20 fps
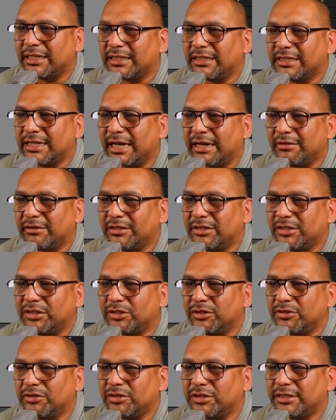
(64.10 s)
the time to
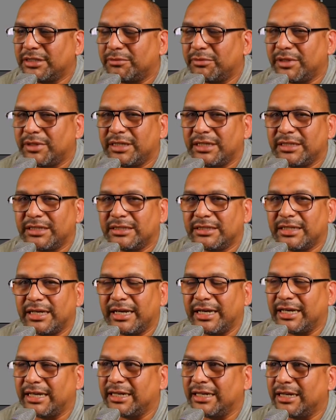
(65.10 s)
show you some of these,
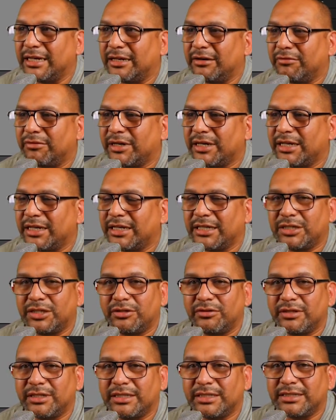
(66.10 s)
and we're going to get
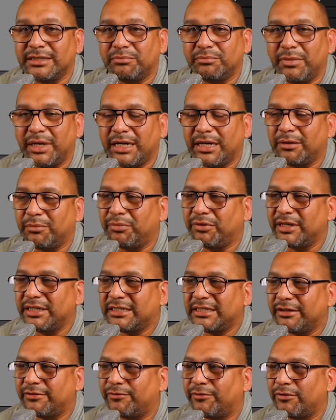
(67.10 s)
through it and make a
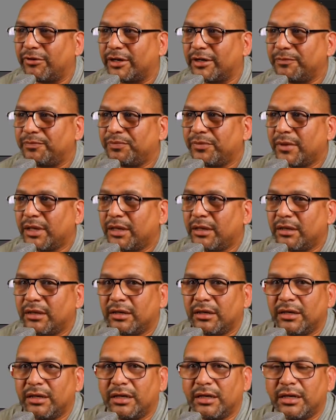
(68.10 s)
preset for it.
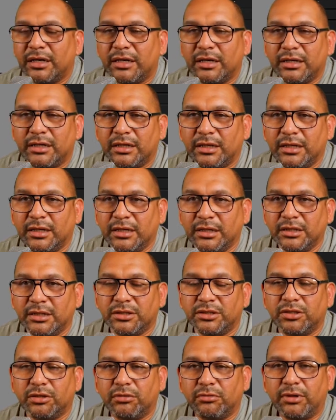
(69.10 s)

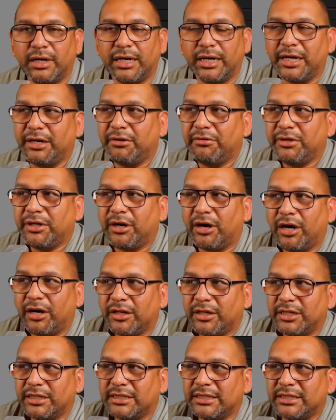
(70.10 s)
So here we are.
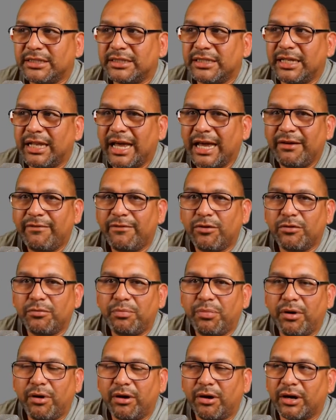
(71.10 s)
This is Live Oak
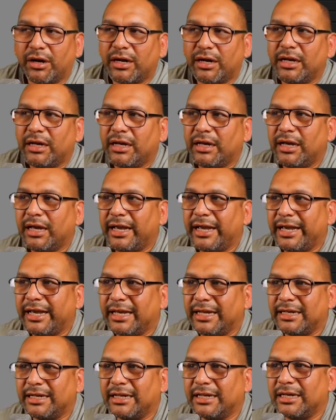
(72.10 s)
Park,
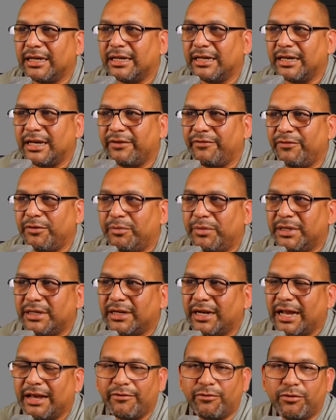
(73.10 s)
and if you've been
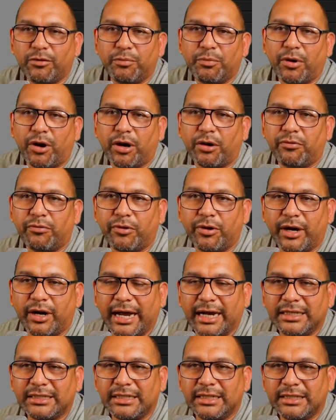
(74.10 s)
to Live Oak Park, we're
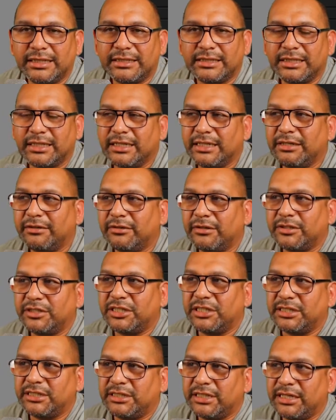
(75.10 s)
actually
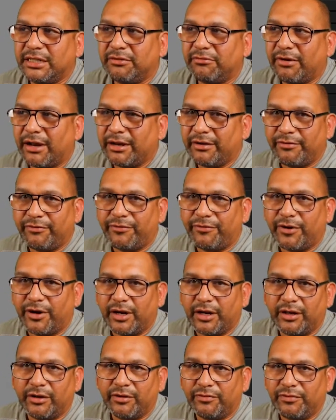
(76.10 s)
she's sitting right in
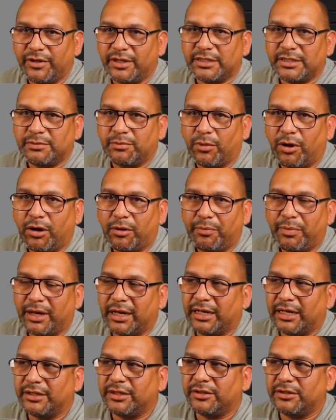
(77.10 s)
front of the small
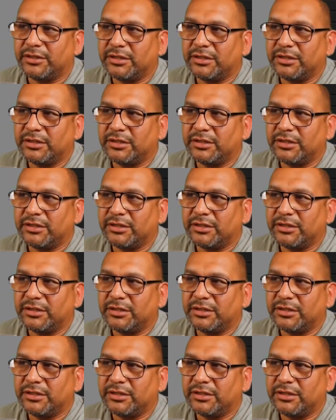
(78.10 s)
pond.